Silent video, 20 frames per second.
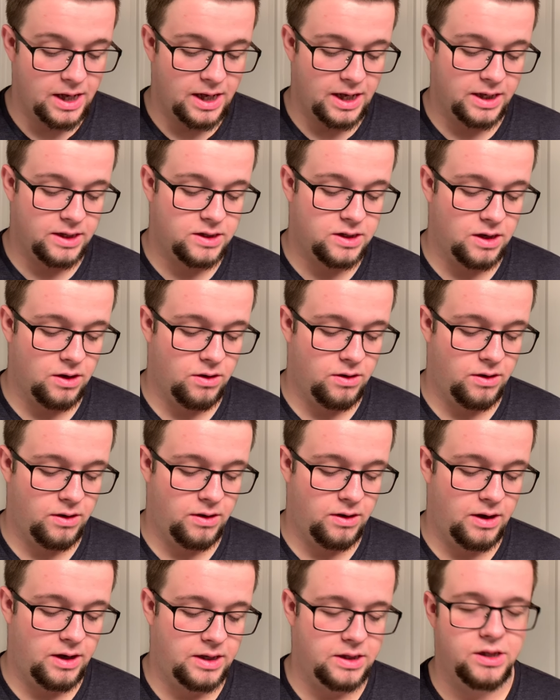
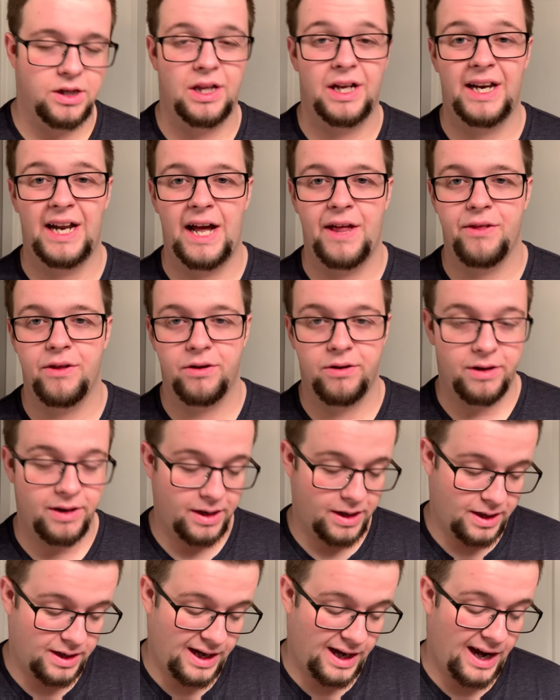into the
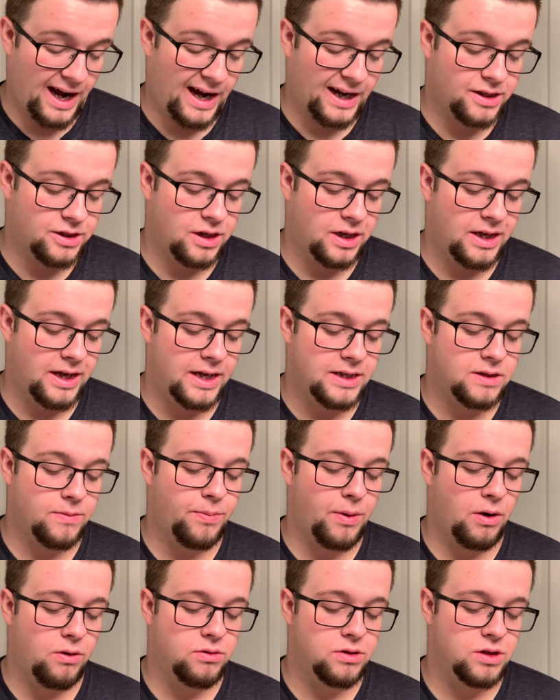lather, actually, as
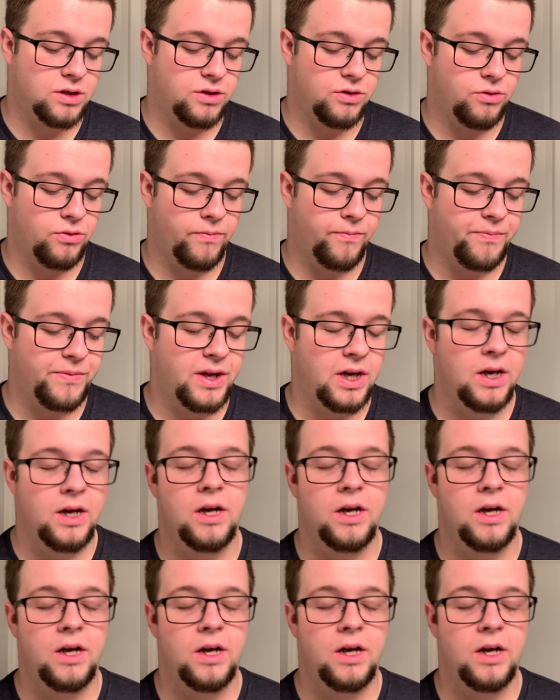opposed to